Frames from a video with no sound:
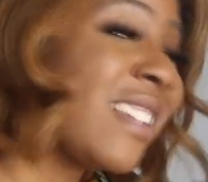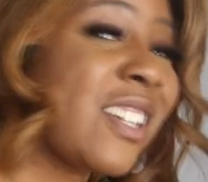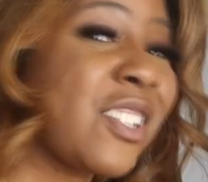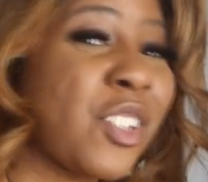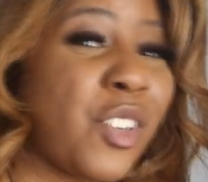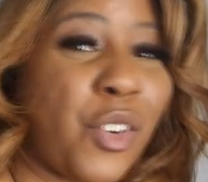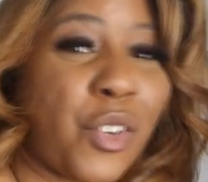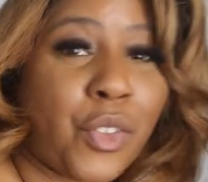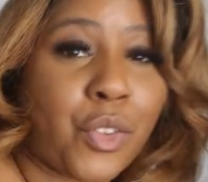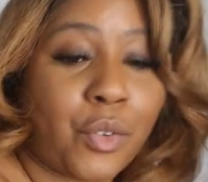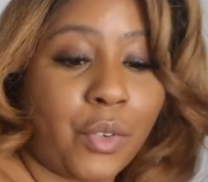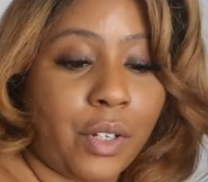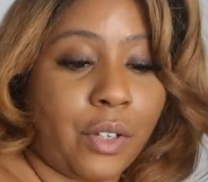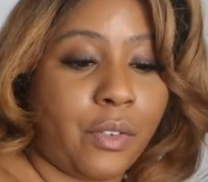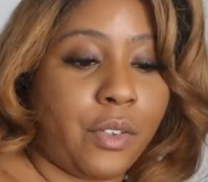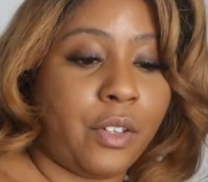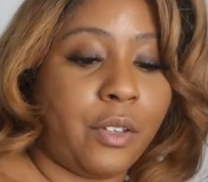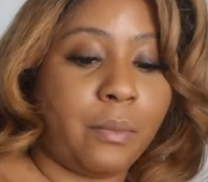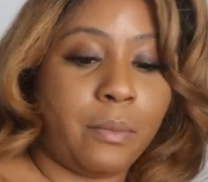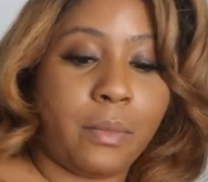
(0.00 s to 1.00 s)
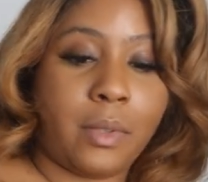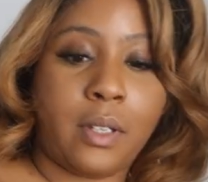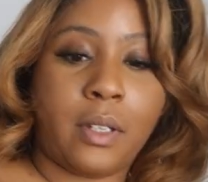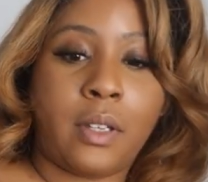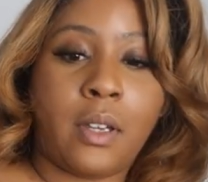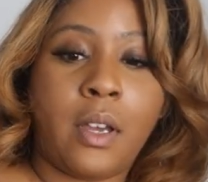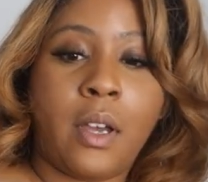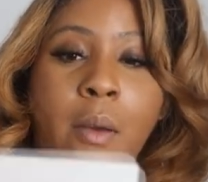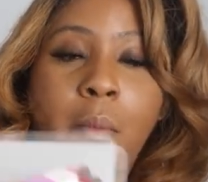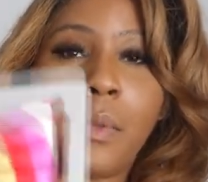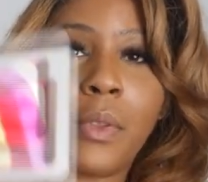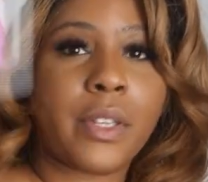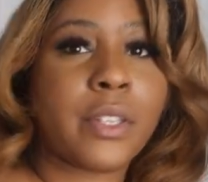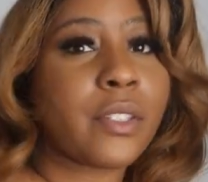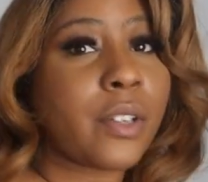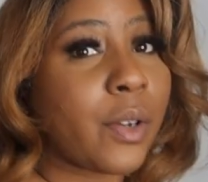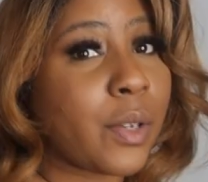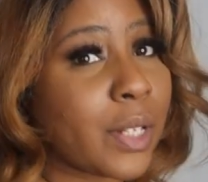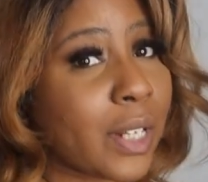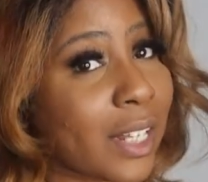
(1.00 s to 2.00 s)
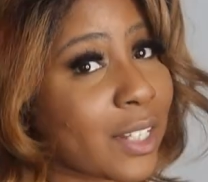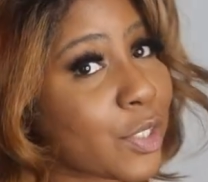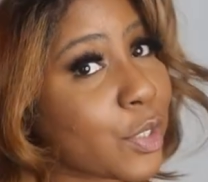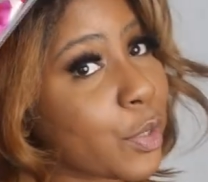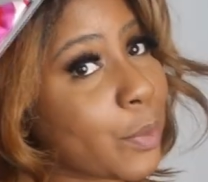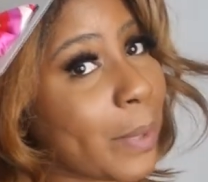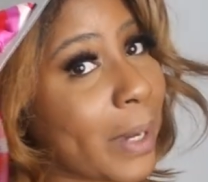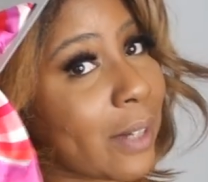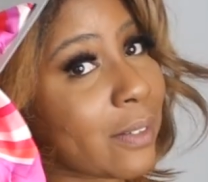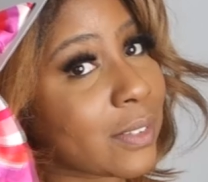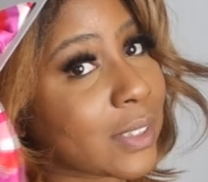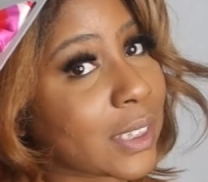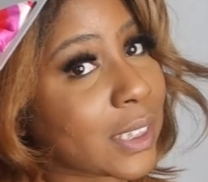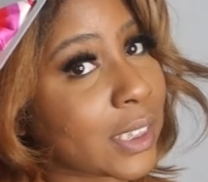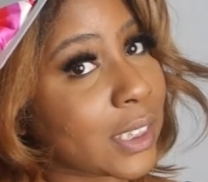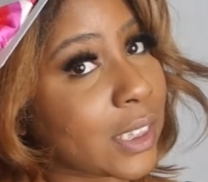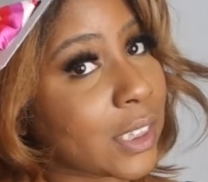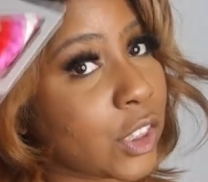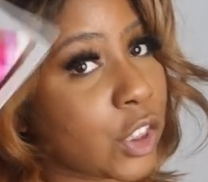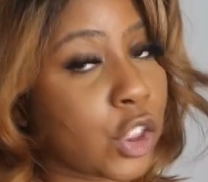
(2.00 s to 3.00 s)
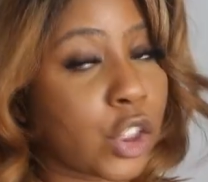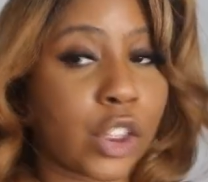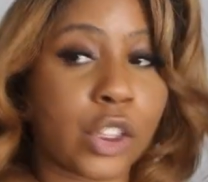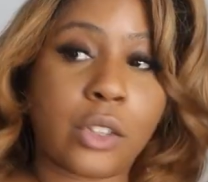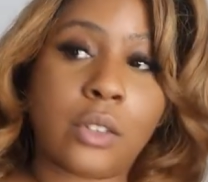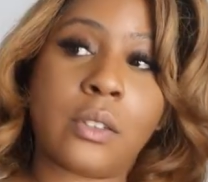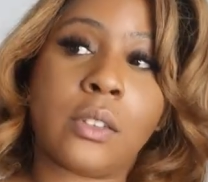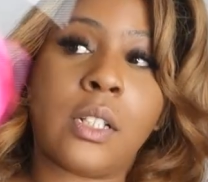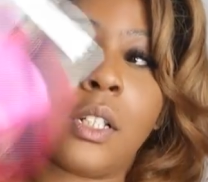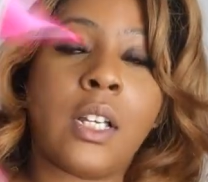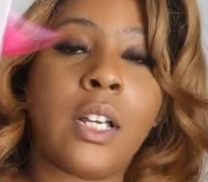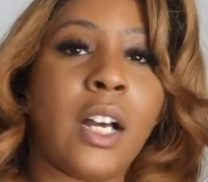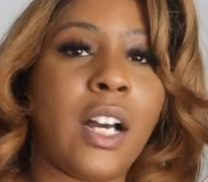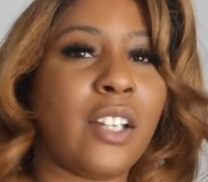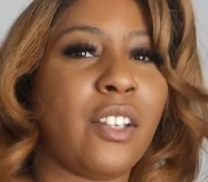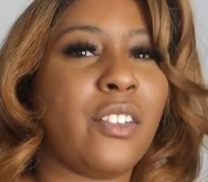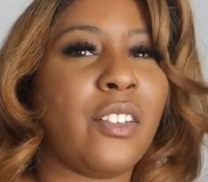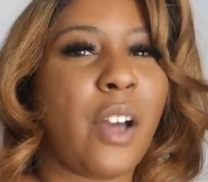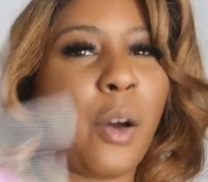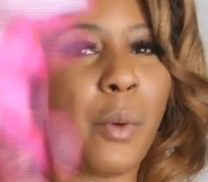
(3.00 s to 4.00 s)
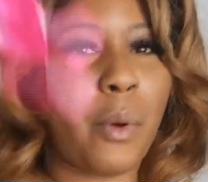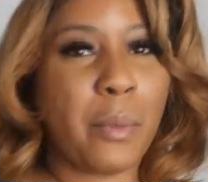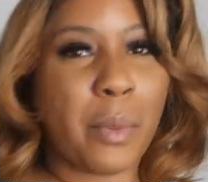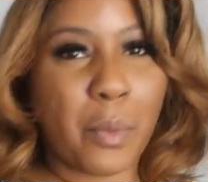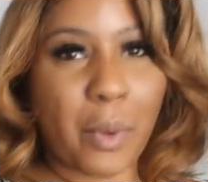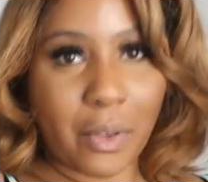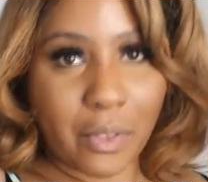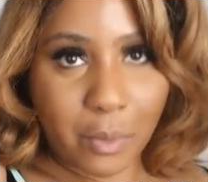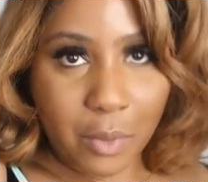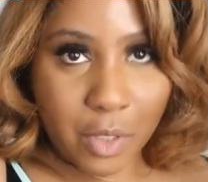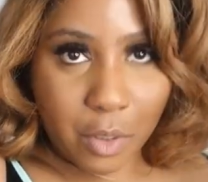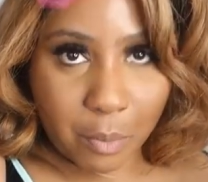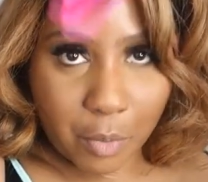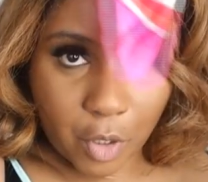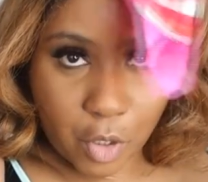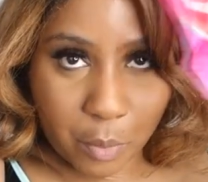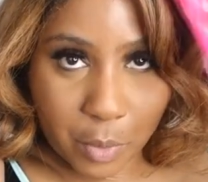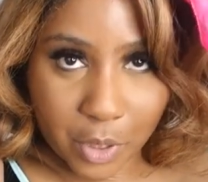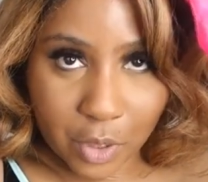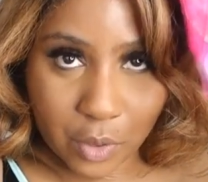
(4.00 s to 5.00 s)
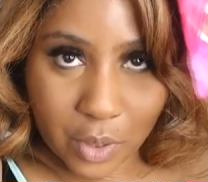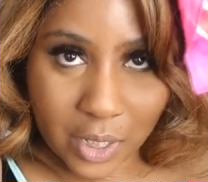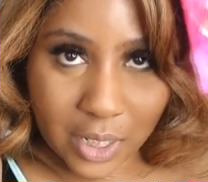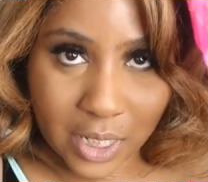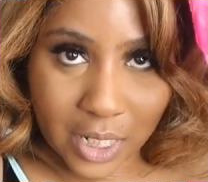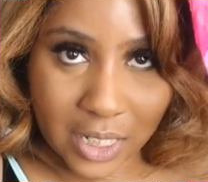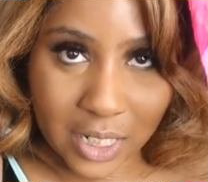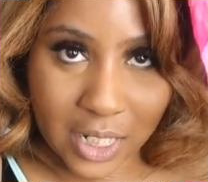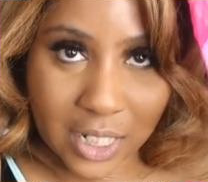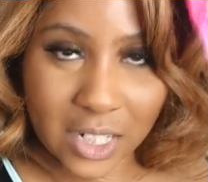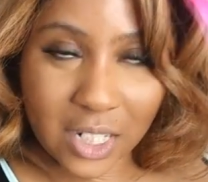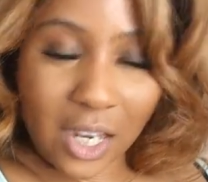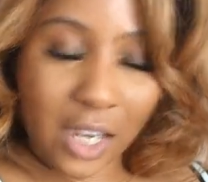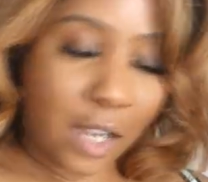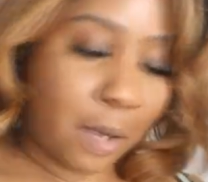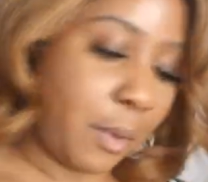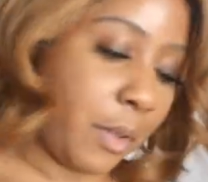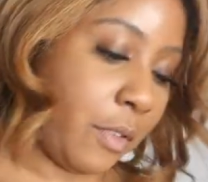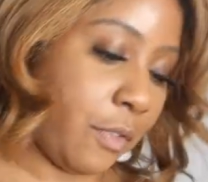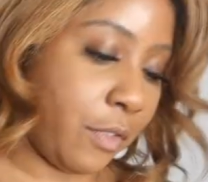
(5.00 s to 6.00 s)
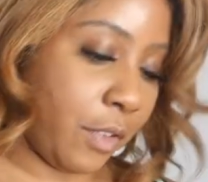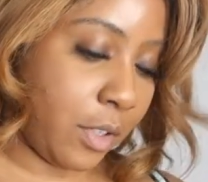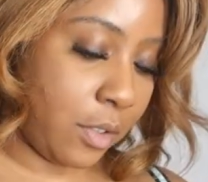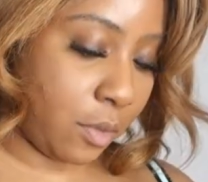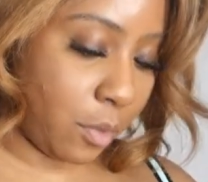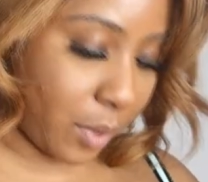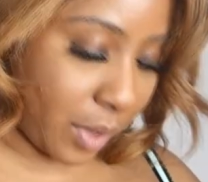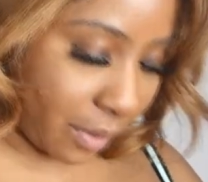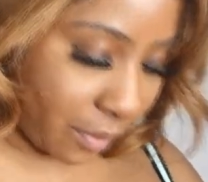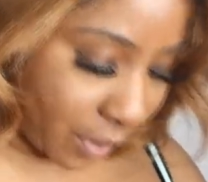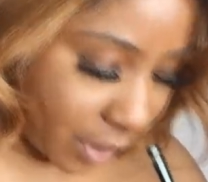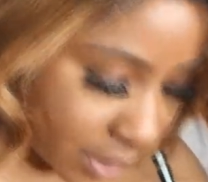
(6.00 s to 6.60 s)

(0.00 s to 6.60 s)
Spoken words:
I actually got three of them. These are only like £2 each. I won't be wearing them as a bow, but you know that, like, you kind of like tight up at the front or whatever.